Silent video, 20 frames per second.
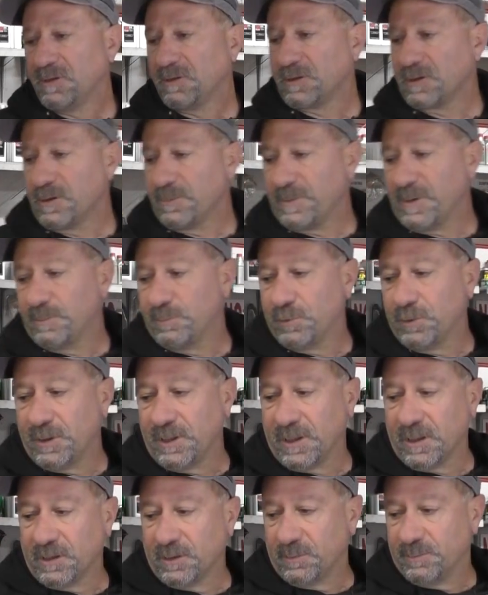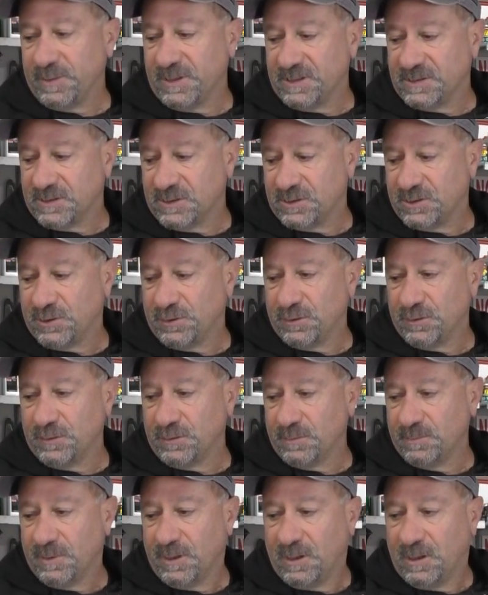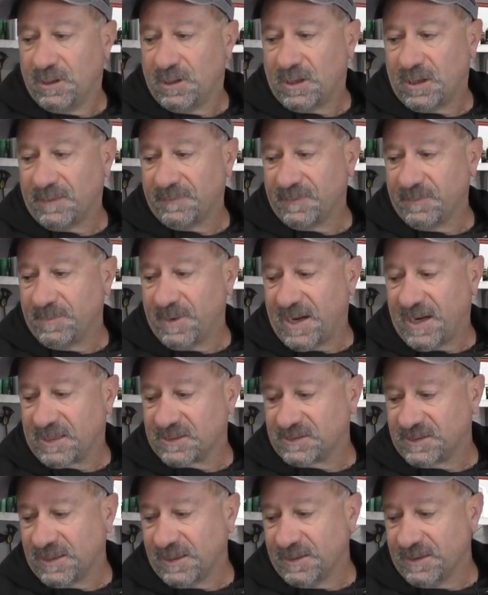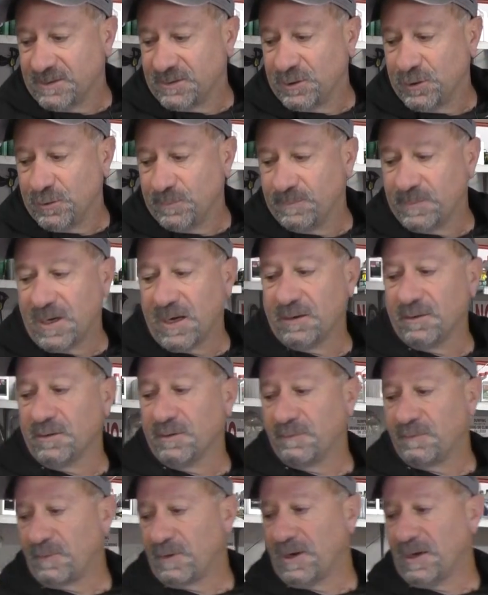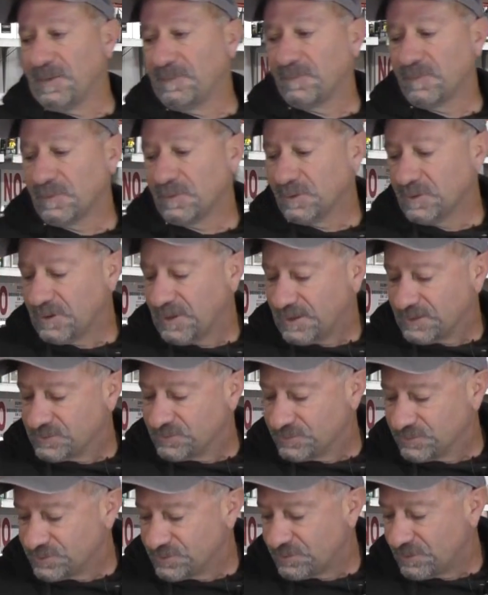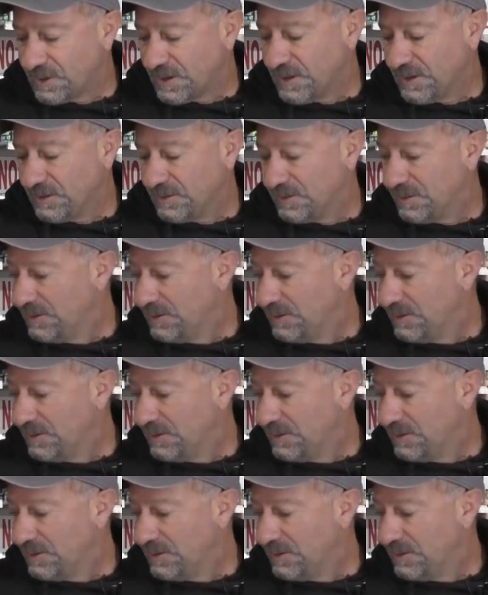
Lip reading: Going to be putting a little piece of tube off the back side of this hoop down to the frame for a little extra strength.